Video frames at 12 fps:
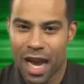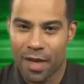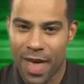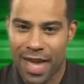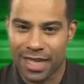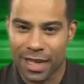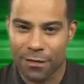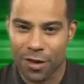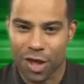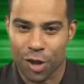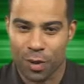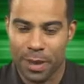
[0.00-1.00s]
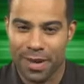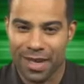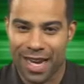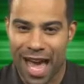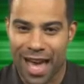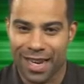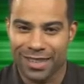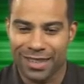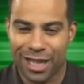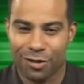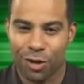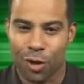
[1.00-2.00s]
And that's it for this 3-Minute Adage.
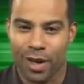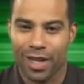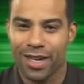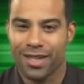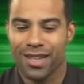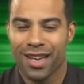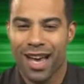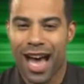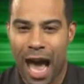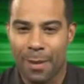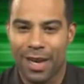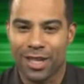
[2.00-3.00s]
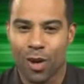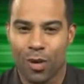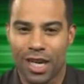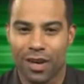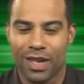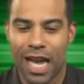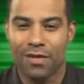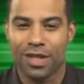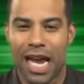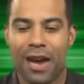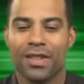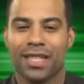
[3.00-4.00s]
Thanks for joining us. I'm Antonio Neves
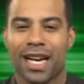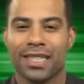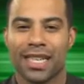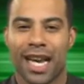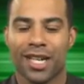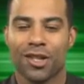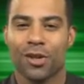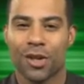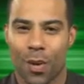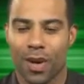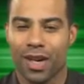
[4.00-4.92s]
at Advertising Age in New